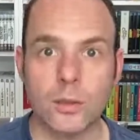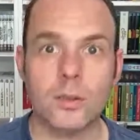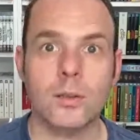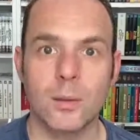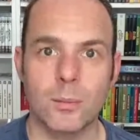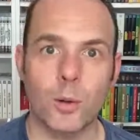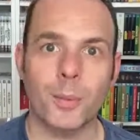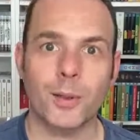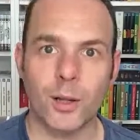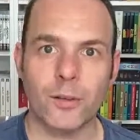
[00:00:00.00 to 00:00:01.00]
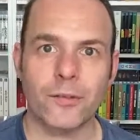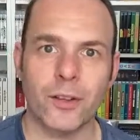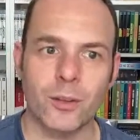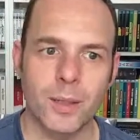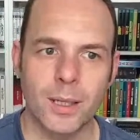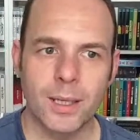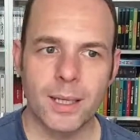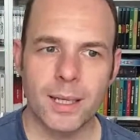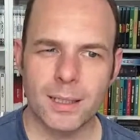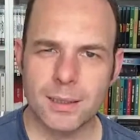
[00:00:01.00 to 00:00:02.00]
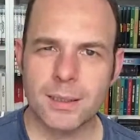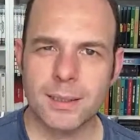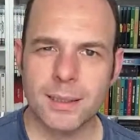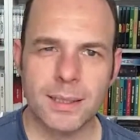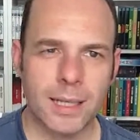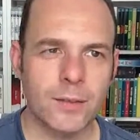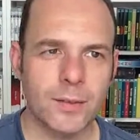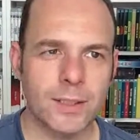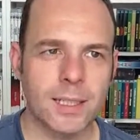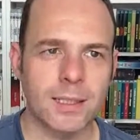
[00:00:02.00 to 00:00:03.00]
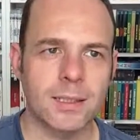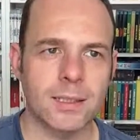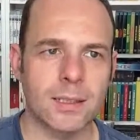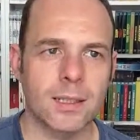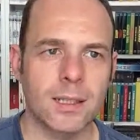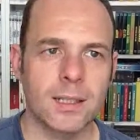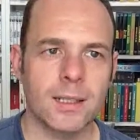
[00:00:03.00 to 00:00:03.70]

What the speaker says: cult, proper cult film, it's kind of exciting.